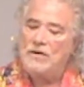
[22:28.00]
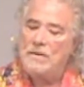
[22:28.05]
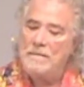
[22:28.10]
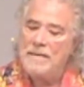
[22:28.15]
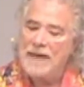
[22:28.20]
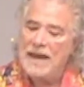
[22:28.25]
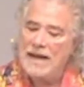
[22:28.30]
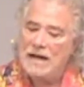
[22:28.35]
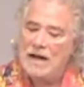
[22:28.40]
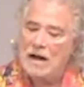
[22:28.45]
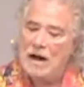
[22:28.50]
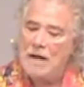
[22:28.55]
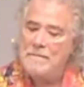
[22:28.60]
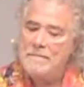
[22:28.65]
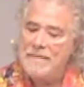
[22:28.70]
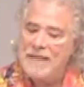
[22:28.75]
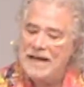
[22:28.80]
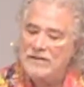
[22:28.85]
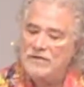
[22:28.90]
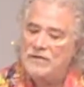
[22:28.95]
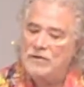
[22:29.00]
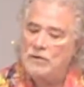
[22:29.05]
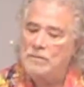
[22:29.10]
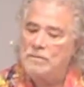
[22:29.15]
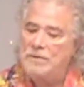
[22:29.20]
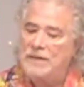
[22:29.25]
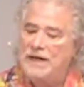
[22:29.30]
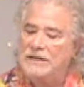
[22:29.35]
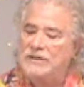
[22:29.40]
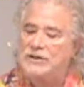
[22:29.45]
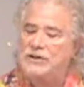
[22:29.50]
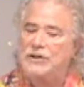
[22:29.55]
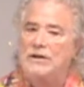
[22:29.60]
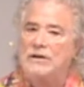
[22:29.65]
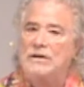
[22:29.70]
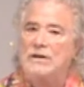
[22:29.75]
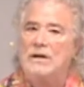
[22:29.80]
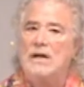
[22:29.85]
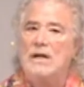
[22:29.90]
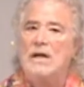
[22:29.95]
to make a mental
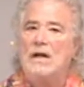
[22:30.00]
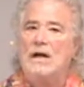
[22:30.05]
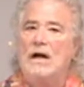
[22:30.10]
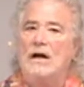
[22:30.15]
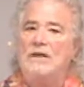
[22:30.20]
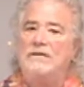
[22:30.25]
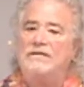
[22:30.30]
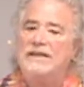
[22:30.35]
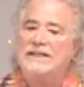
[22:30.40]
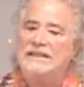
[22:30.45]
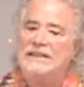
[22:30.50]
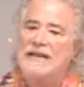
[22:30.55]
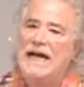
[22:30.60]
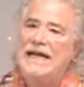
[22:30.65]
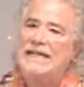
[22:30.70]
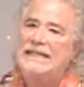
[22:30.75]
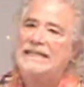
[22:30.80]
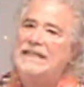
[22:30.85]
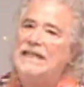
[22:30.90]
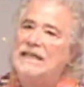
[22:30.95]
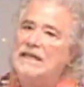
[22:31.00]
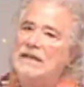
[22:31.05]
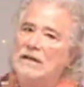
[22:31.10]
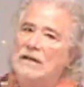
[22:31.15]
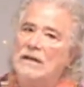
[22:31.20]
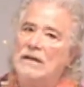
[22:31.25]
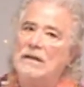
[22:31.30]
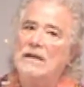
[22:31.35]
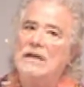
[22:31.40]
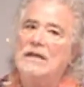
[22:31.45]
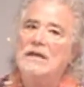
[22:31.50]
picture of his ideal.